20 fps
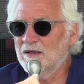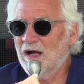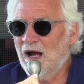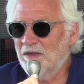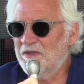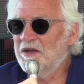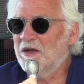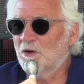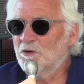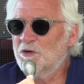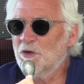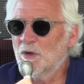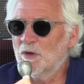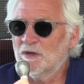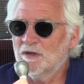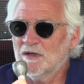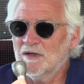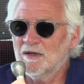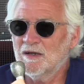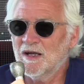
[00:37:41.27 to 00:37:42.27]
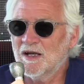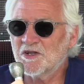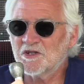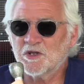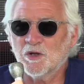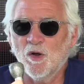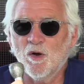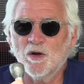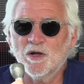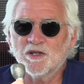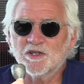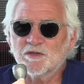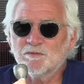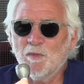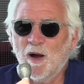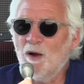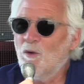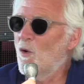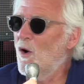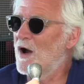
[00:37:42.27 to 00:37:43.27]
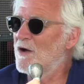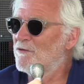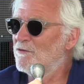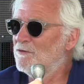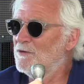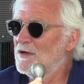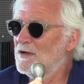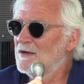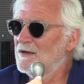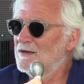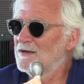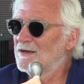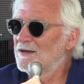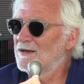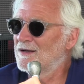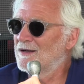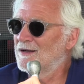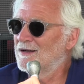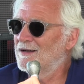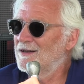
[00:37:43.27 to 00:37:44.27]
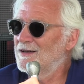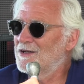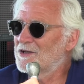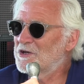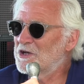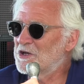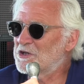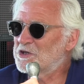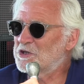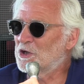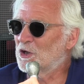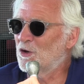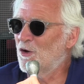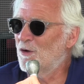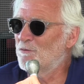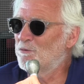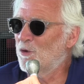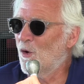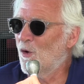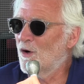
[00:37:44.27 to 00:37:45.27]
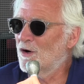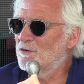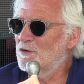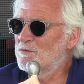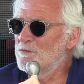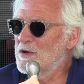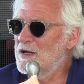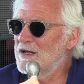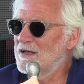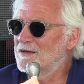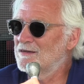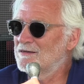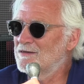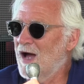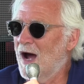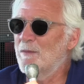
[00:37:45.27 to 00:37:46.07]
I think I'll do it as long as my wife uh, is, still on board with me sure.